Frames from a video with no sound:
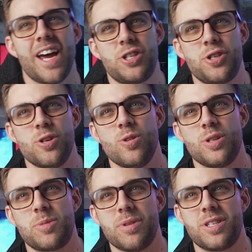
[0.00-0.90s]
I
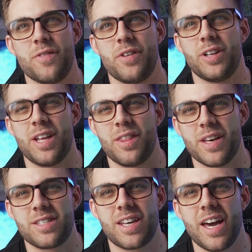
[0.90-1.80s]
choose specifically
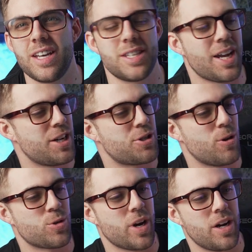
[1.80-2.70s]
this case that I
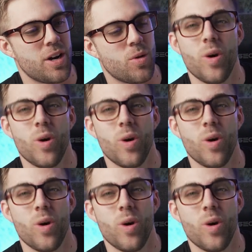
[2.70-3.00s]
chose right here?